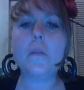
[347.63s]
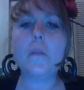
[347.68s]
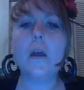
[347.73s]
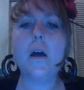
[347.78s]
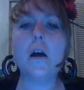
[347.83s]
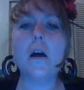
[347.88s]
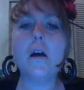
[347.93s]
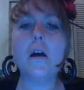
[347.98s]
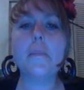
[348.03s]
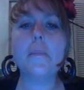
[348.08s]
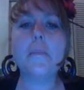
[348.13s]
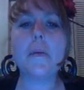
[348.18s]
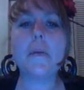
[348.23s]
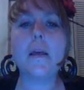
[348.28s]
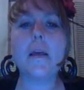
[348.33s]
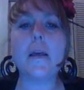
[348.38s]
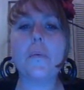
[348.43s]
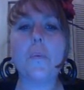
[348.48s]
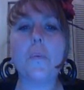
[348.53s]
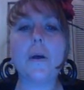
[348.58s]

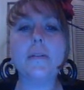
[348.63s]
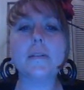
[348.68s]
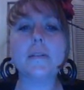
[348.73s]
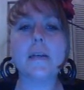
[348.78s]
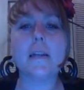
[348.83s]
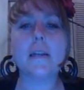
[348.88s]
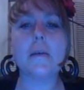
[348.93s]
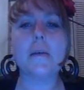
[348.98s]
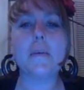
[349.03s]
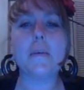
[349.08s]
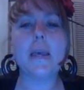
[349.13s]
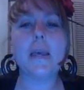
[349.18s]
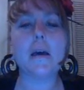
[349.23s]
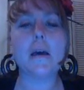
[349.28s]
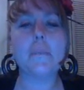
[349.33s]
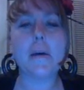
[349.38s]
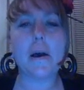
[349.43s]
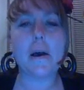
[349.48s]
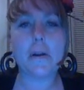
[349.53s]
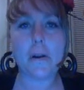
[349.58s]
One's going to be
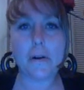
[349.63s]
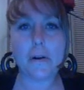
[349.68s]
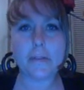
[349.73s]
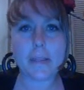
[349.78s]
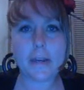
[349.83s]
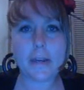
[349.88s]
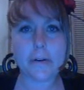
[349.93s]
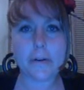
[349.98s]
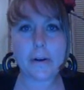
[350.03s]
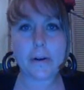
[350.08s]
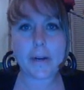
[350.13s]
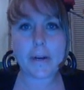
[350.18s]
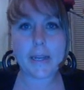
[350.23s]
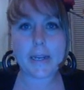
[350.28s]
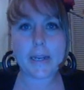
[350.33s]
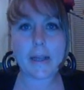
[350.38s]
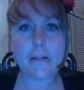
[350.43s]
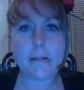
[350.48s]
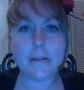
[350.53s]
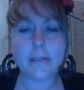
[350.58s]
about our literary
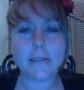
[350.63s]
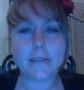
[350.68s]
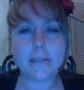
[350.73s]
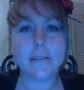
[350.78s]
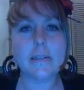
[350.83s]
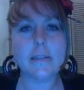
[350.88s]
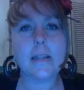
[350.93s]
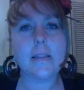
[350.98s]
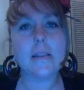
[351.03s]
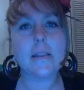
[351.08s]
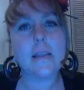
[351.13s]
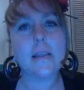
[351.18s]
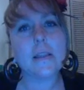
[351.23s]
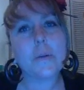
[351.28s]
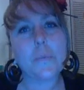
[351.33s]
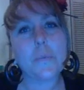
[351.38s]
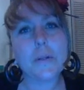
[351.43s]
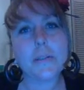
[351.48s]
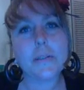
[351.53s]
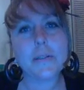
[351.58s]
analysis, and the other
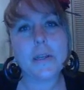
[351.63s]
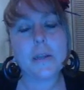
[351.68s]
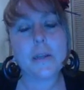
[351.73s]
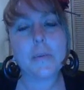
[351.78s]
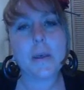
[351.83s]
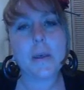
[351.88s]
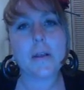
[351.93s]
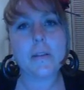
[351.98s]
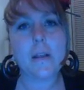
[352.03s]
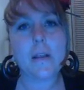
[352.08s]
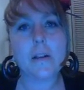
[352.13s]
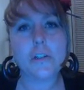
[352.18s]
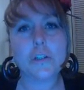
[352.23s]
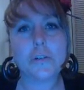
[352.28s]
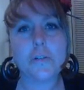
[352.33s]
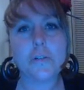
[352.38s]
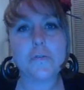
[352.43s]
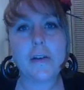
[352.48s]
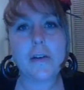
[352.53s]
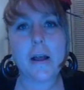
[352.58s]
one's going to be on
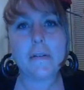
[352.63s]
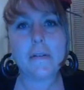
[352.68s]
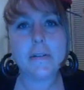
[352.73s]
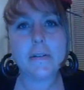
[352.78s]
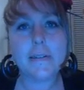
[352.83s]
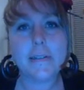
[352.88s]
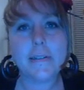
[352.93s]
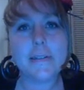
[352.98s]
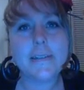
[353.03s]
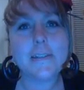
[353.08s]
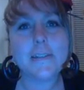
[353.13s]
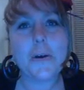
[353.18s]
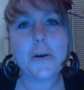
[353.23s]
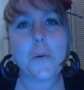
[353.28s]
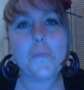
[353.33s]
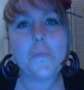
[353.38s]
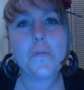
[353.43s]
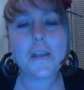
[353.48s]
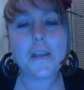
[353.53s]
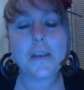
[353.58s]
logical fallacies. So
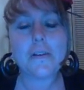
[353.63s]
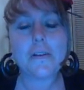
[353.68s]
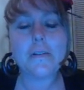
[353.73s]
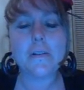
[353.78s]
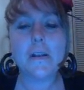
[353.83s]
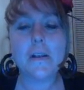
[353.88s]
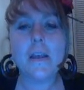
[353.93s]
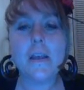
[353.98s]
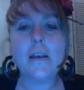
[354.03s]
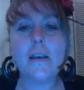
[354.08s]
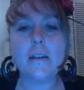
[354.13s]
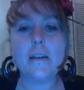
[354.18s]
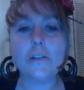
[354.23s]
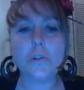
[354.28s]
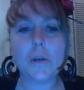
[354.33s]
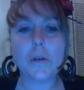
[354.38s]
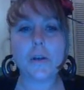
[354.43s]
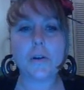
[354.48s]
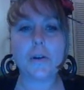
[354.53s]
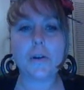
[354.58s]
hopefully you'll
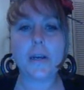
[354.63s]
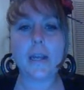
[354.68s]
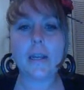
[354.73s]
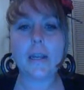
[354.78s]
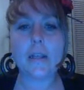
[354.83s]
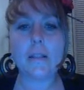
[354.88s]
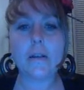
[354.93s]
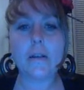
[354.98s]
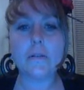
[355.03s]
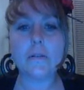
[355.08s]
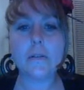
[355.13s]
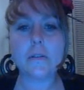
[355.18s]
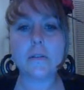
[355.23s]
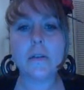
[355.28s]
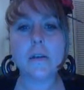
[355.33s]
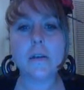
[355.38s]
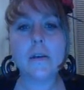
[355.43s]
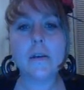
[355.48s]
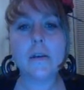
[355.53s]
enjoy creating those.